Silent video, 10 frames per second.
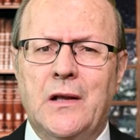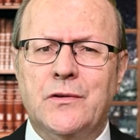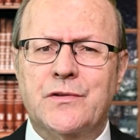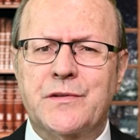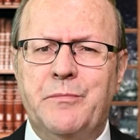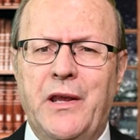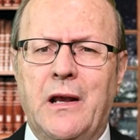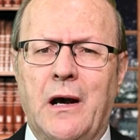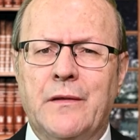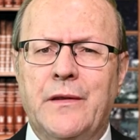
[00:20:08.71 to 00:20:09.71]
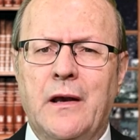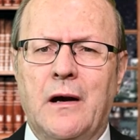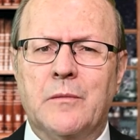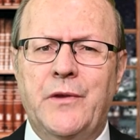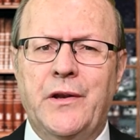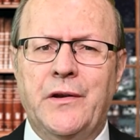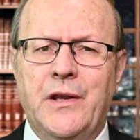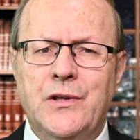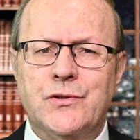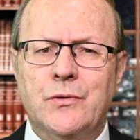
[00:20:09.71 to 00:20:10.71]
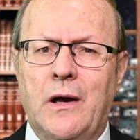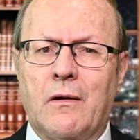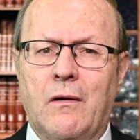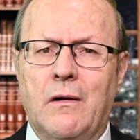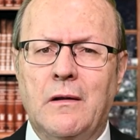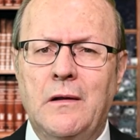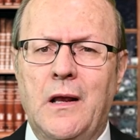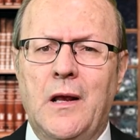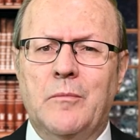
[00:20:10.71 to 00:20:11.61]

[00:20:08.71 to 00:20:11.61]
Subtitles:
to speak on the Armenian issue at all,